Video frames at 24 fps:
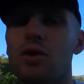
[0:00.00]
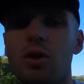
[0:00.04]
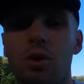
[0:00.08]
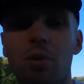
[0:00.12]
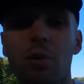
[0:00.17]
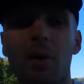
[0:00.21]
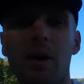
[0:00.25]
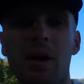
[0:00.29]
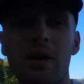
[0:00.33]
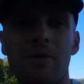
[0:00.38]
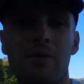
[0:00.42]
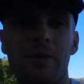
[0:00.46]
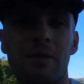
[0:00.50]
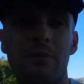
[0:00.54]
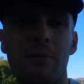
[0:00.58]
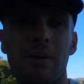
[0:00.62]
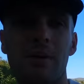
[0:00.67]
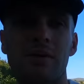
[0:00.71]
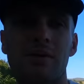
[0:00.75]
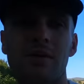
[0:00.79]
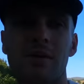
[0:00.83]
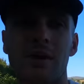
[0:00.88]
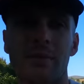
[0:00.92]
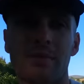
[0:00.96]
took a while for the
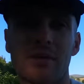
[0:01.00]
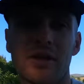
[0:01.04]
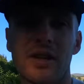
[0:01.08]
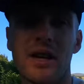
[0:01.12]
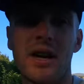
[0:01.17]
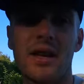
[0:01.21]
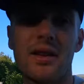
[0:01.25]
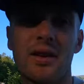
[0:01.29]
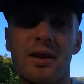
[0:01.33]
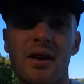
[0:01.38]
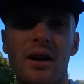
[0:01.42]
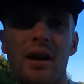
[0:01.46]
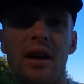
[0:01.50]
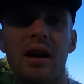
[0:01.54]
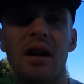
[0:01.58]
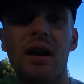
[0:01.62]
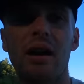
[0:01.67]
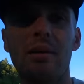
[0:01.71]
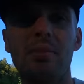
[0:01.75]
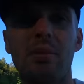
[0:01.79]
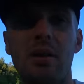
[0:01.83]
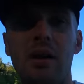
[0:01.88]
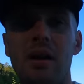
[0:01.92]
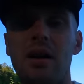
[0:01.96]
build to come together,
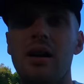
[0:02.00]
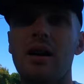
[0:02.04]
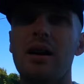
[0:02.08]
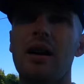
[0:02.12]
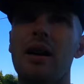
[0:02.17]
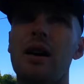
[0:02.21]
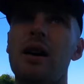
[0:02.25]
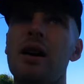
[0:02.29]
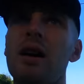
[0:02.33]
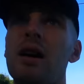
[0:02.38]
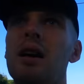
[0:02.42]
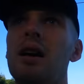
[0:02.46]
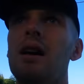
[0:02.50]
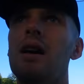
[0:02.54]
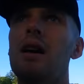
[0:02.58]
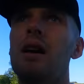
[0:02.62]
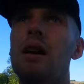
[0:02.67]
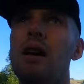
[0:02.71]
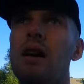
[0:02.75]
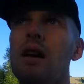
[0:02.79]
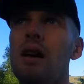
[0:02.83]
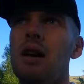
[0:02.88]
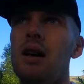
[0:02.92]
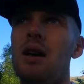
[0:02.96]
but
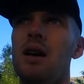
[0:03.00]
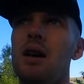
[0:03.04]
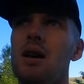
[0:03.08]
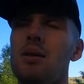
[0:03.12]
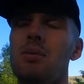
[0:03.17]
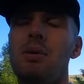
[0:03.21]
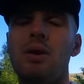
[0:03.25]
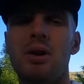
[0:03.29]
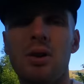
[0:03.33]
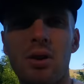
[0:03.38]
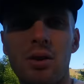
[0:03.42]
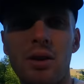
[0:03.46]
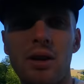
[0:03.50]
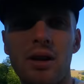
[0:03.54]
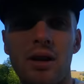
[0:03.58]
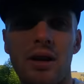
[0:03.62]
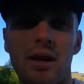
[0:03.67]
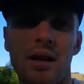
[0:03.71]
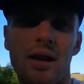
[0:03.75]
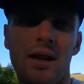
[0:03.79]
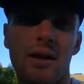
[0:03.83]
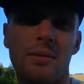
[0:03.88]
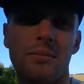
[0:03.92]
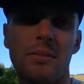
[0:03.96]
we got it
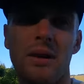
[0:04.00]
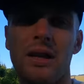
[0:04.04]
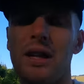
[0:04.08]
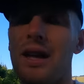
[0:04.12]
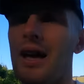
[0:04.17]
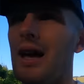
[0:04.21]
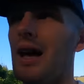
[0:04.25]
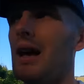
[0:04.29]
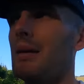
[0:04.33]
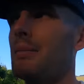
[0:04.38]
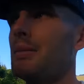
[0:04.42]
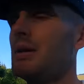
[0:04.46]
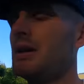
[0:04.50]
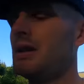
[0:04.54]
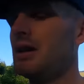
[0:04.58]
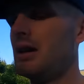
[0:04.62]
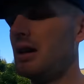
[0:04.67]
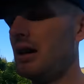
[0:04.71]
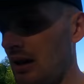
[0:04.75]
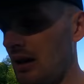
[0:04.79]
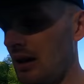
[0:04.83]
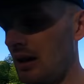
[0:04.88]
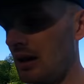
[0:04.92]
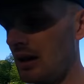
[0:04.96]
and made it happen.
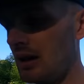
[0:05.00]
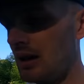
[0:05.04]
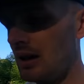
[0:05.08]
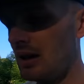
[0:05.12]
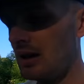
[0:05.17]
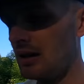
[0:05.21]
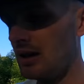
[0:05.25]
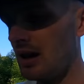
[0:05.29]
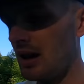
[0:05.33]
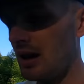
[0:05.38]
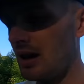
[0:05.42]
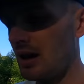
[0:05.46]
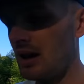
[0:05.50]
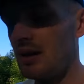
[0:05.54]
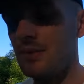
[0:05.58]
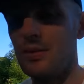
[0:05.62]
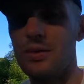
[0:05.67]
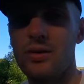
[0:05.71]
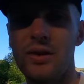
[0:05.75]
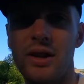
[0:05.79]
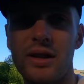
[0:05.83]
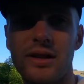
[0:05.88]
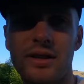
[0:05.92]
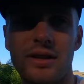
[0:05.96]
Yeah, I
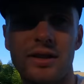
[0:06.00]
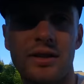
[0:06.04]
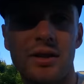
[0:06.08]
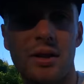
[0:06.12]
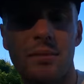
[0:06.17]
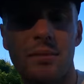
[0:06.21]
have a race this